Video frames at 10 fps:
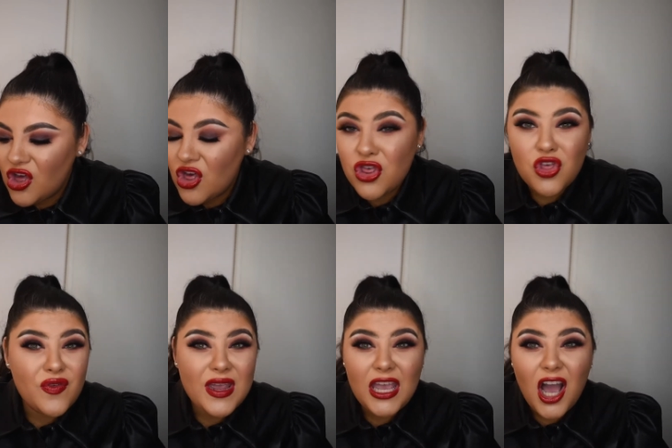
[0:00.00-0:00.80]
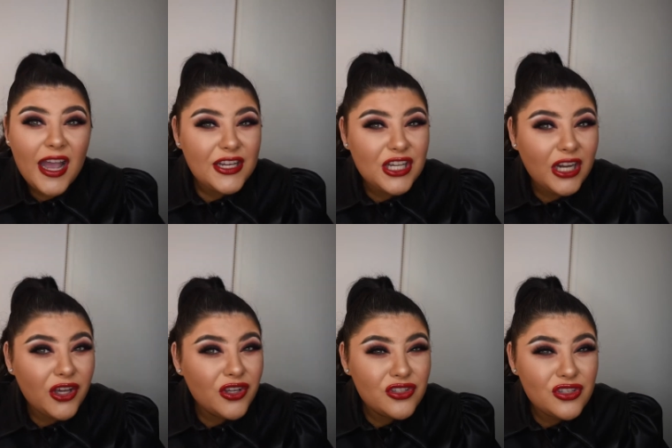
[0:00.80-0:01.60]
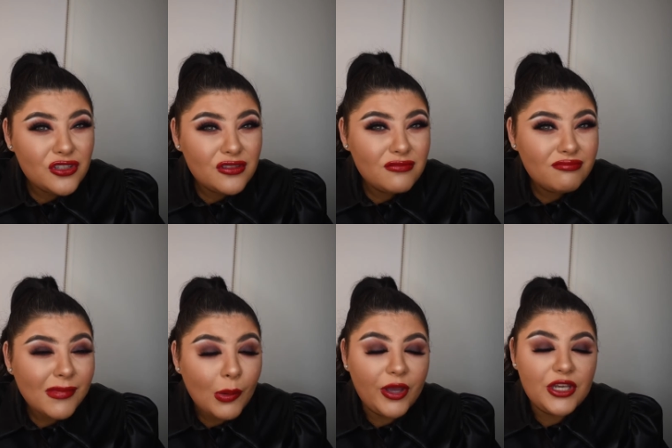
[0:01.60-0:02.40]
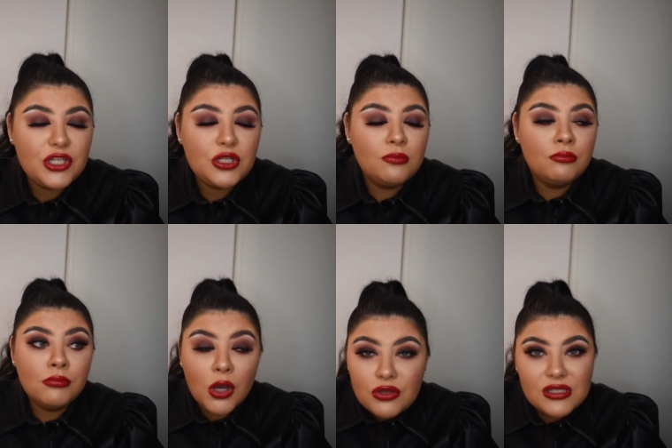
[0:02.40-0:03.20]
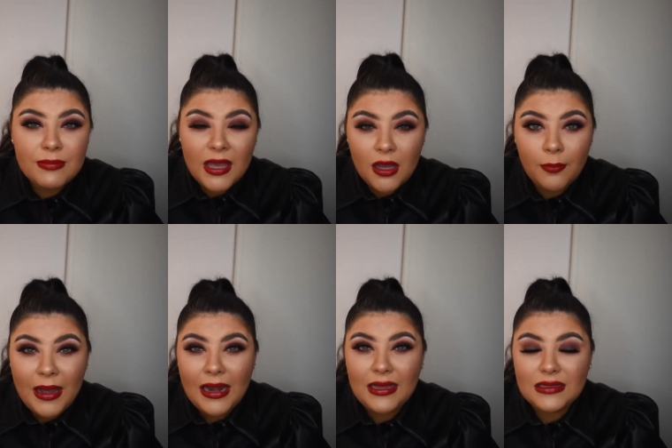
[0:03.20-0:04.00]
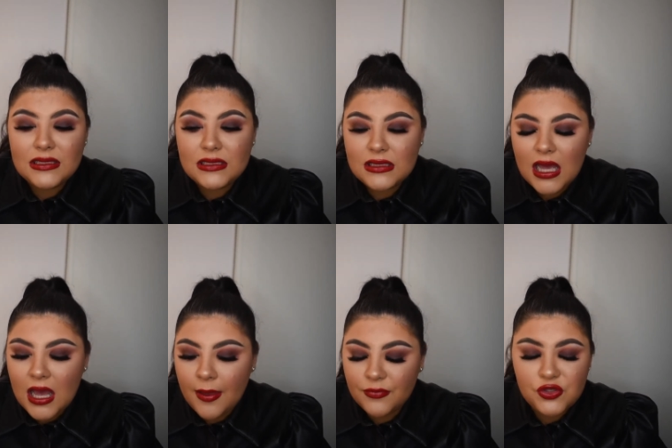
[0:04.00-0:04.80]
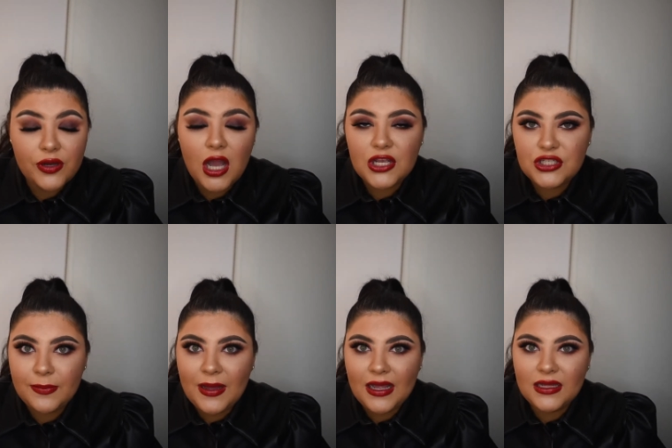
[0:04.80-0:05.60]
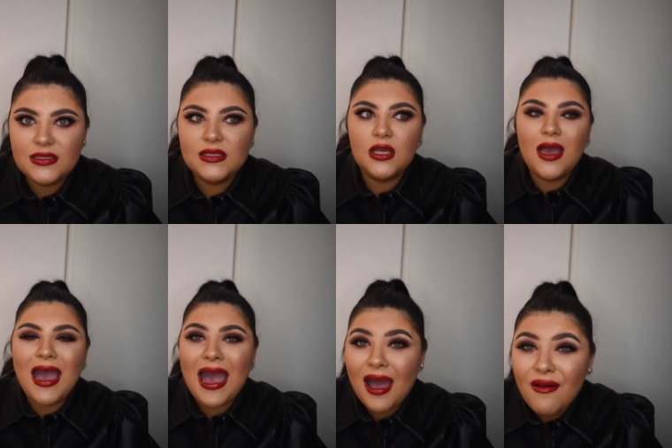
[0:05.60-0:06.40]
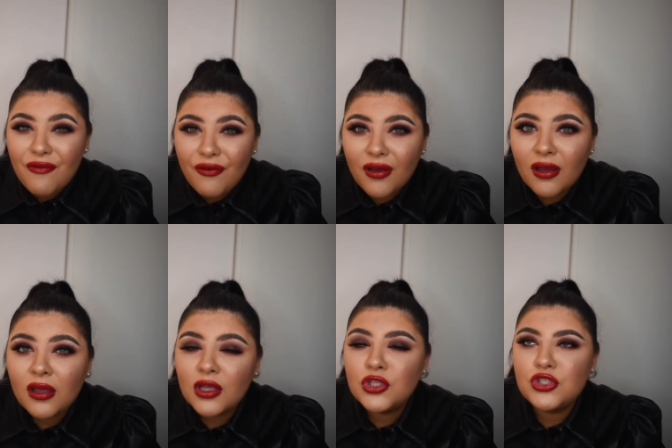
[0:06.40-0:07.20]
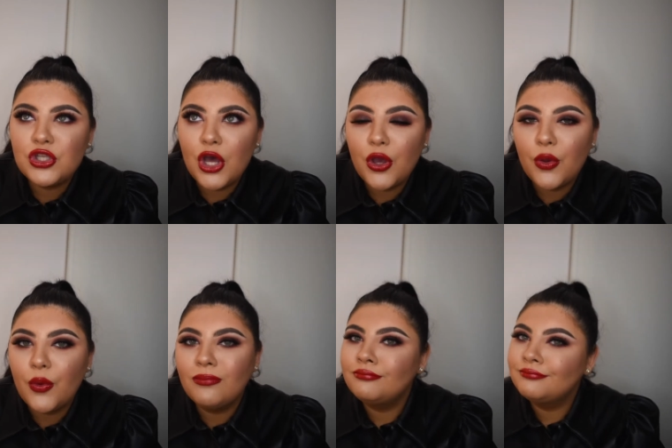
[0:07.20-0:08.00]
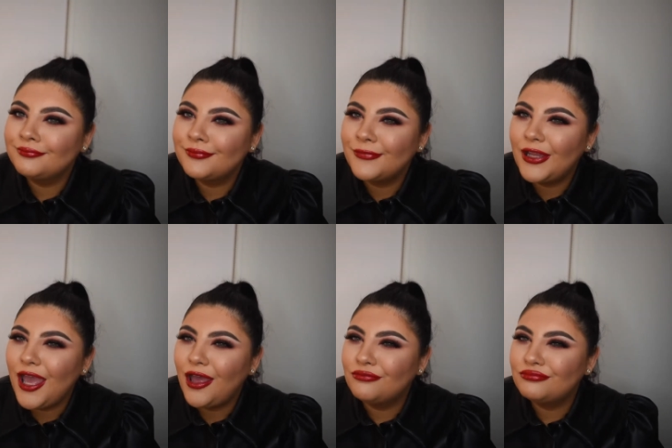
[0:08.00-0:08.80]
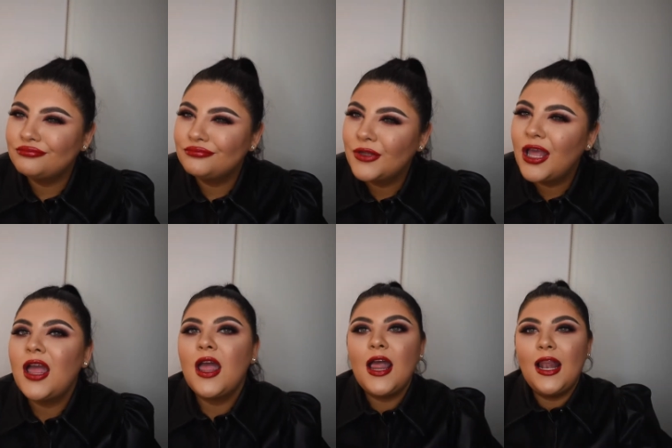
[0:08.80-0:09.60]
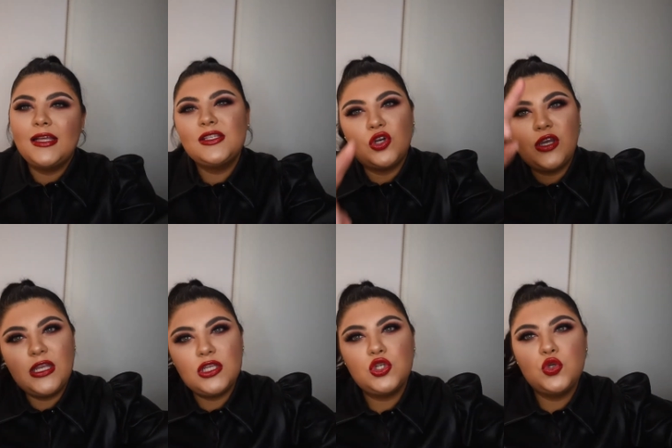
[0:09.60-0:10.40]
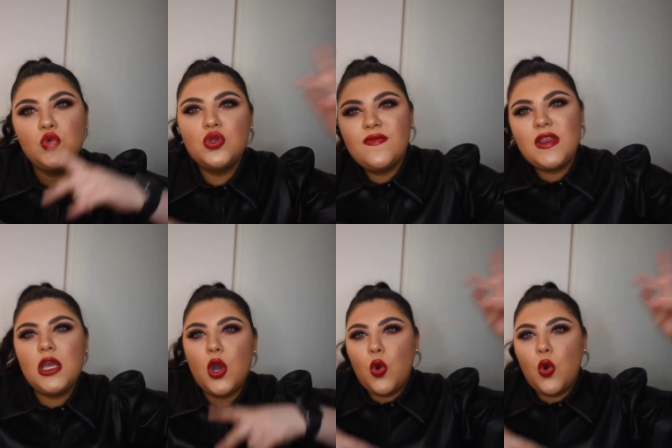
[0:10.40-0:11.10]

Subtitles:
3 eyeshadows, which most makeup palettes, eyeshadow palettes have. So yeah, let's go into the video.